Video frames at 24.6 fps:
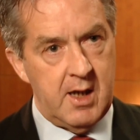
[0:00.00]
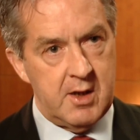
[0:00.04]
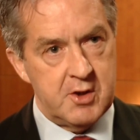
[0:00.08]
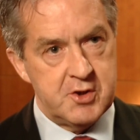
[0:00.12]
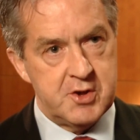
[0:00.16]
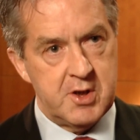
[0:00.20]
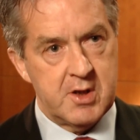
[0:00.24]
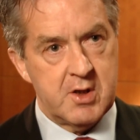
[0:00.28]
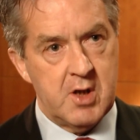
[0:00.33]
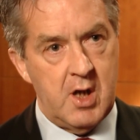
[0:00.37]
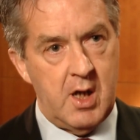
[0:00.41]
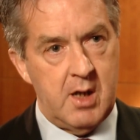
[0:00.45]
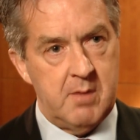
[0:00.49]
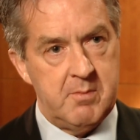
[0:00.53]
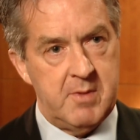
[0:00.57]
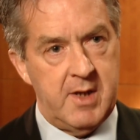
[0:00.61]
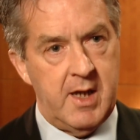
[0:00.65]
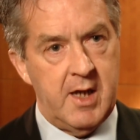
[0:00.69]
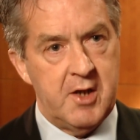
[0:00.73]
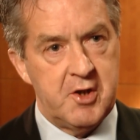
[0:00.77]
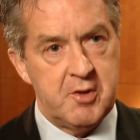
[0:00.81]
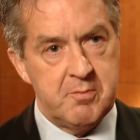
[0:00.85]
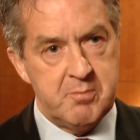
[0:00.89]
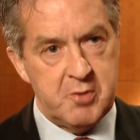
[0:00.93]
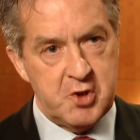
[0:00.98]
Irish economy
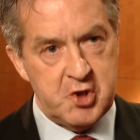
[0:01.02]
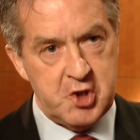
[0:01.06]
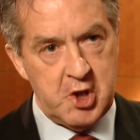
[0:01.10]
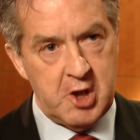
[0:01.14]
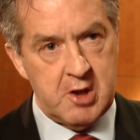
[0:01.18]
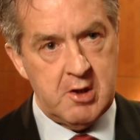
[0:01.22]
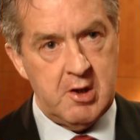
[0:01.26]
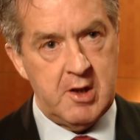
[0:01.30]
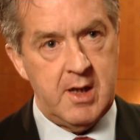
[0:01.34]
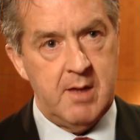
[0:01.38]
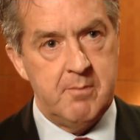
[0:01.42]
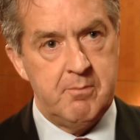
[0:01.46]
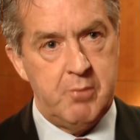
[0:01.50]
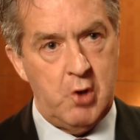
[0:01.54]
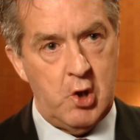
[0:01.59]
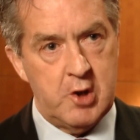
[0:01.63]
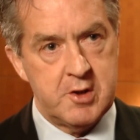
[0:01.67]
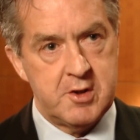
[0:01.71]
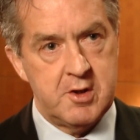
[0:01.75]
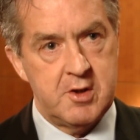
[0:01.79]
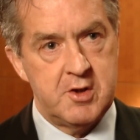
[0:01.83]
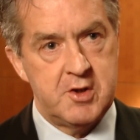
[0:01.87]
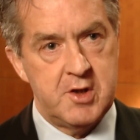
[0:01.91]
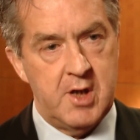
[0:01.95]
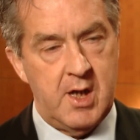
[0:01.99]
at a particularly
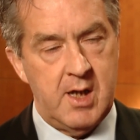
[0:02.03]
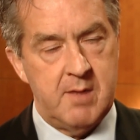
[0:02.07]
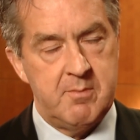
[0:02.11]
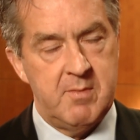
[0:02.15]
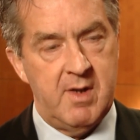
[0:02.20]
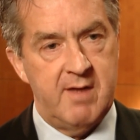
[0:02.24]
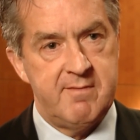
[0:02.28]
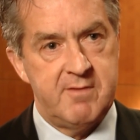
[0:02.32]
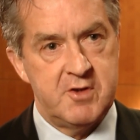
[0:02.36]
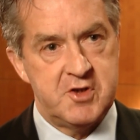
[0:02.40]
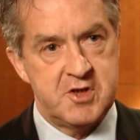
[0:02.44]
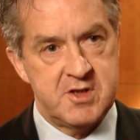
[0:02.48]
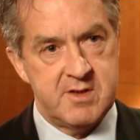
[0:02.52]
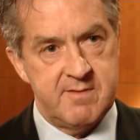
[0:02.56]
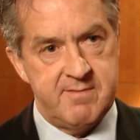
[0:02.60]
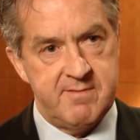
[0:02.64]
important time of its